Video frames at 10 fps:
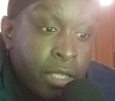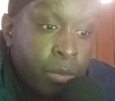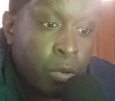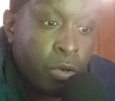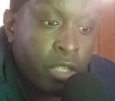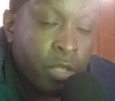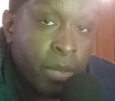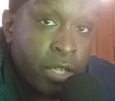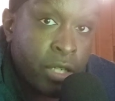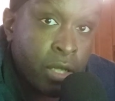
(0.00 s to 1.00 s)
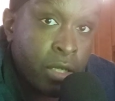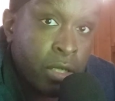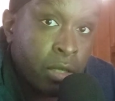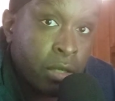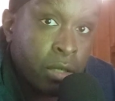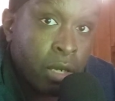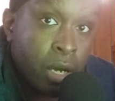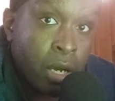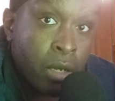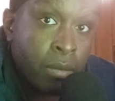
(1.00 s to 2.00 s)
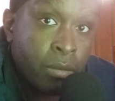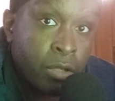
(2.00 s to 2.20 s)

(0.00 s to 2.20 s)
support specialist um,